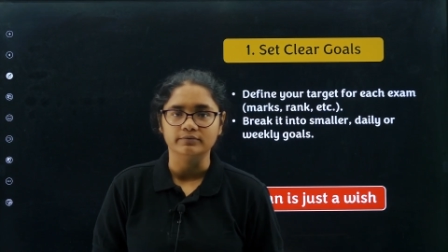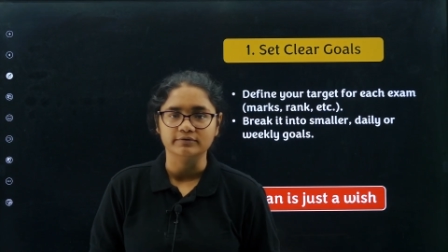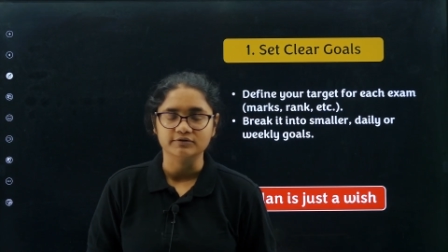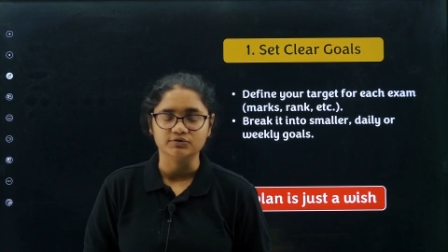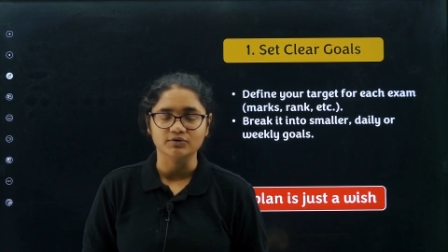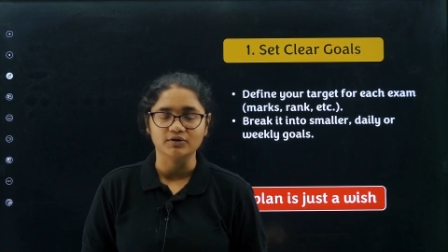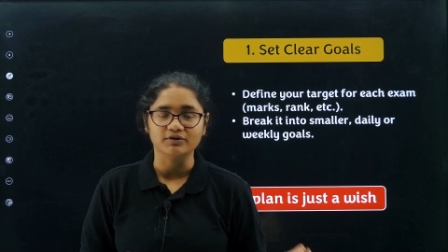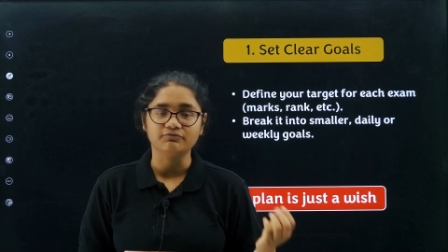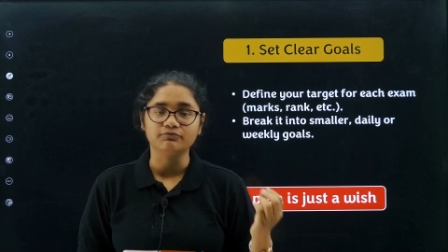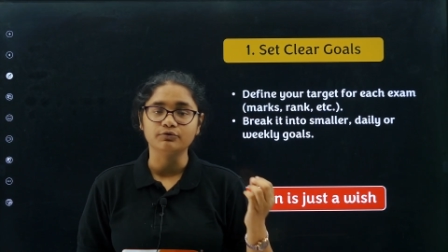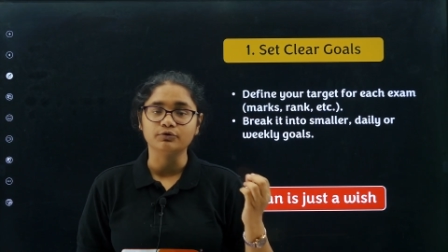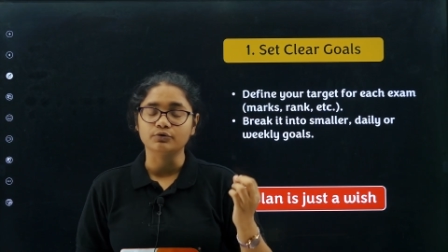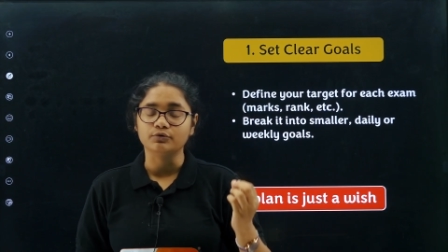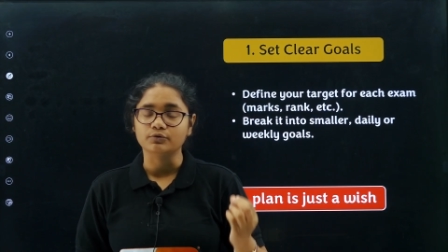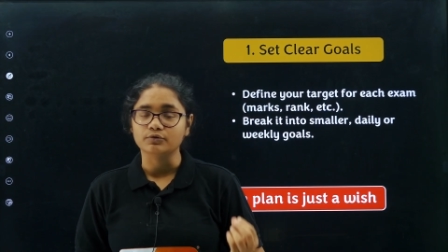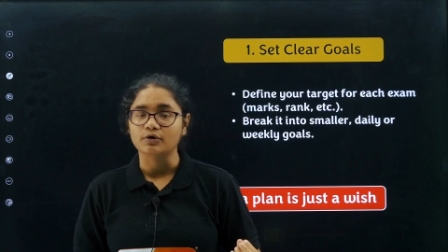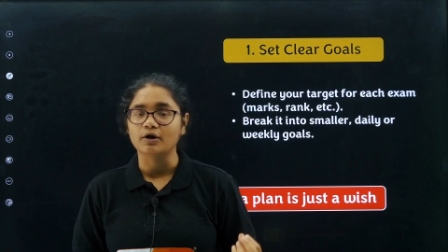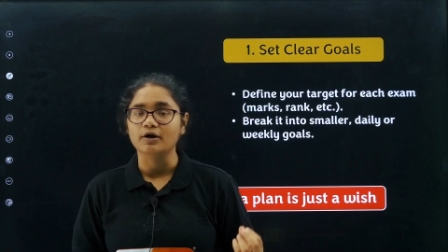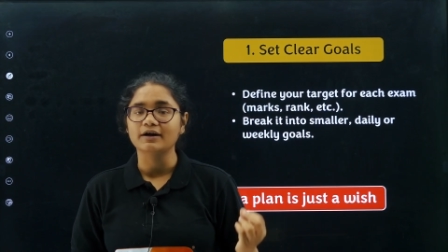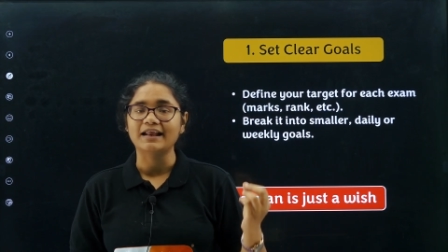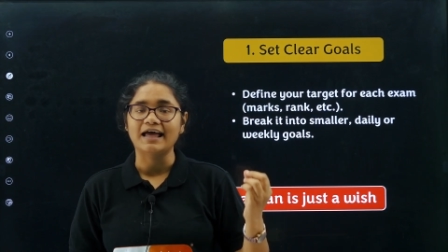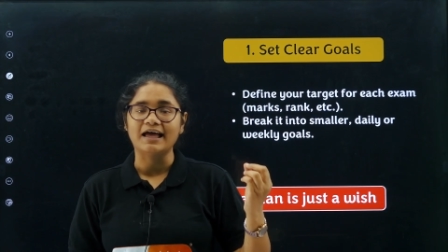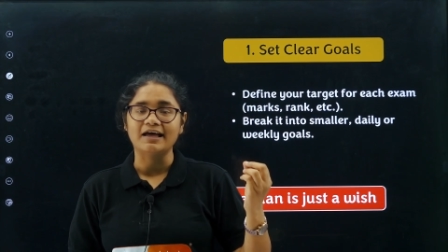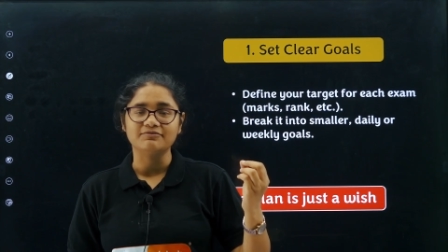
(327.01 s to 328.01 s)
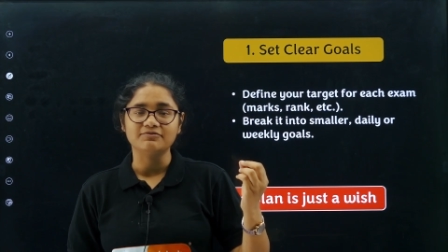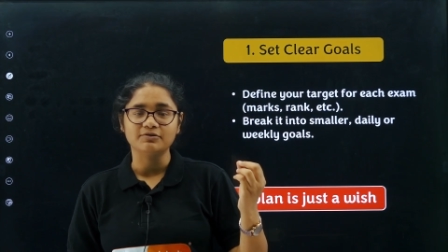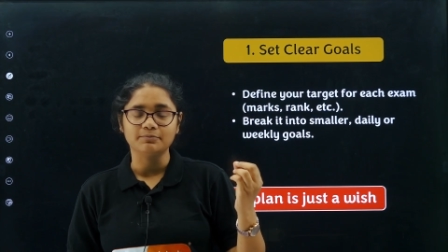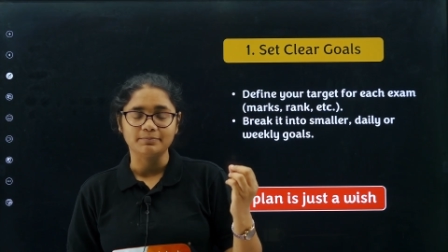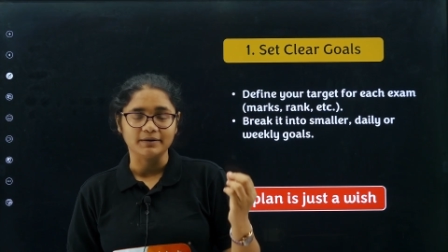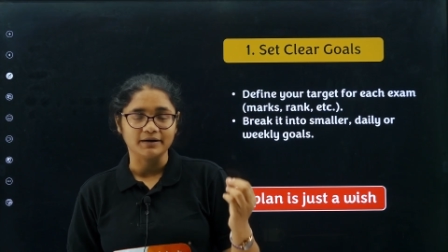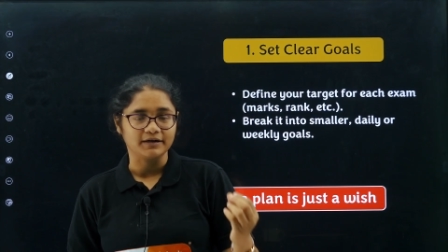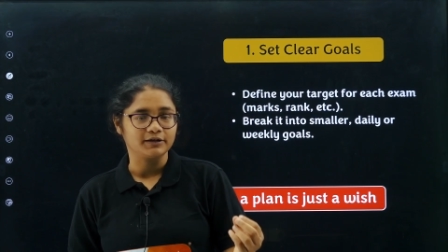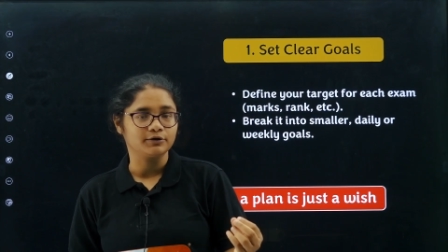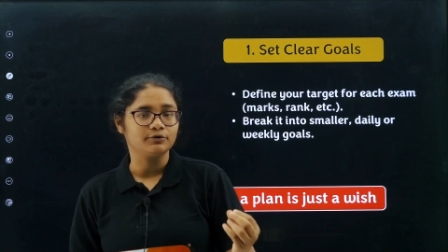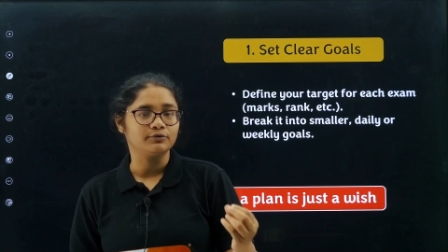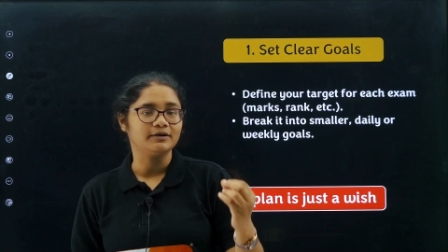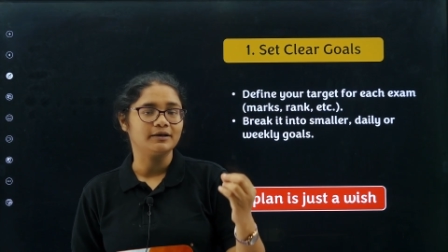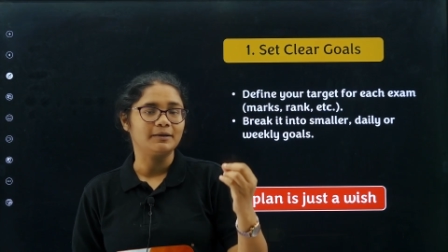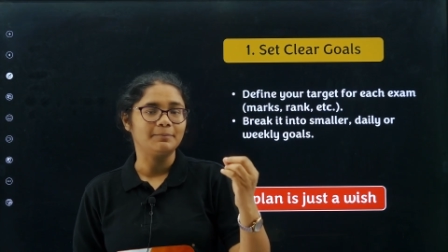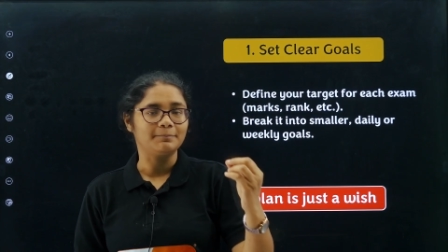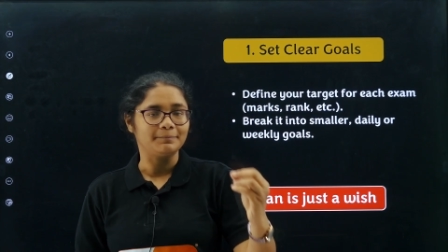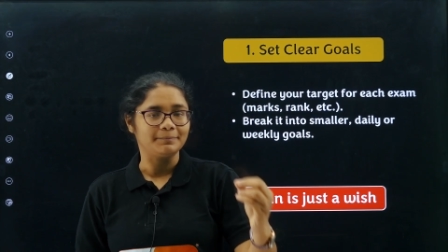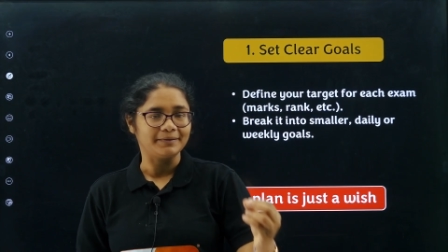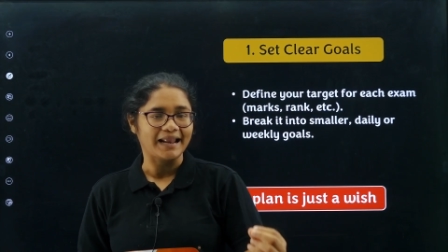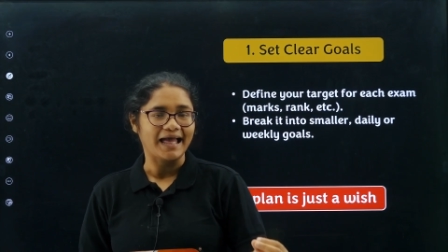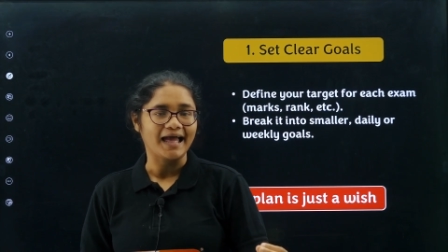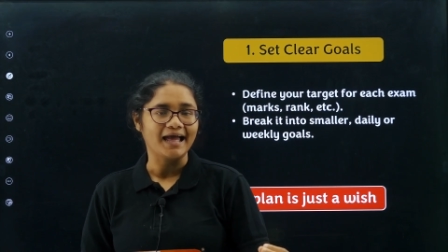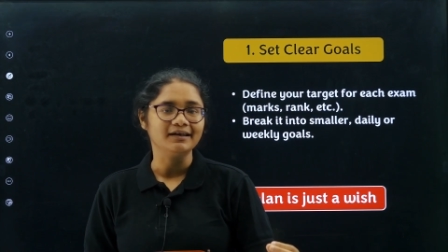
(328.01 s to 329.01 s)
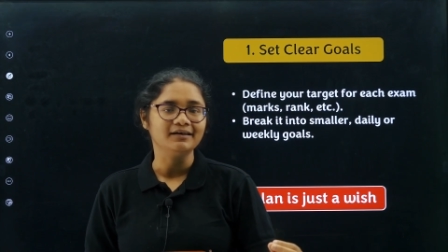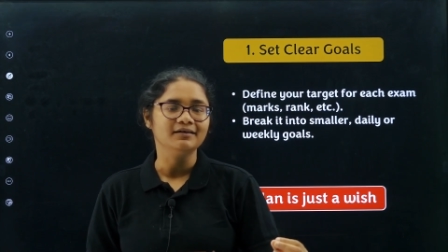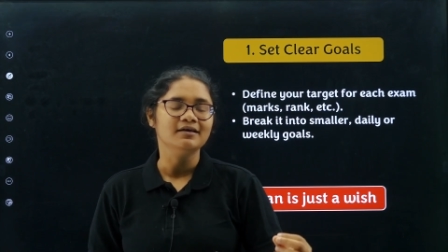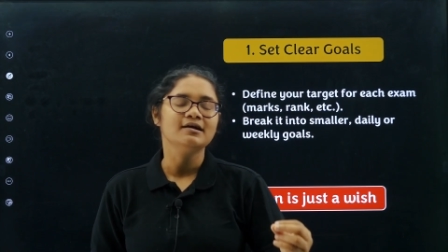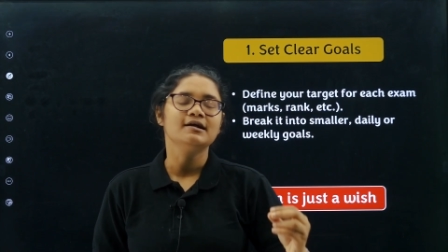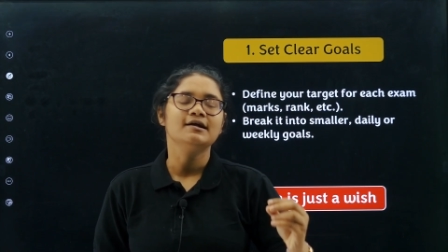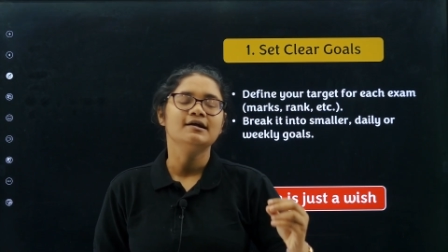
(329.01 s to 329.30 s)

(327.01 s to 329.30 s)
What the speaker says: So if you do not have a particular plan,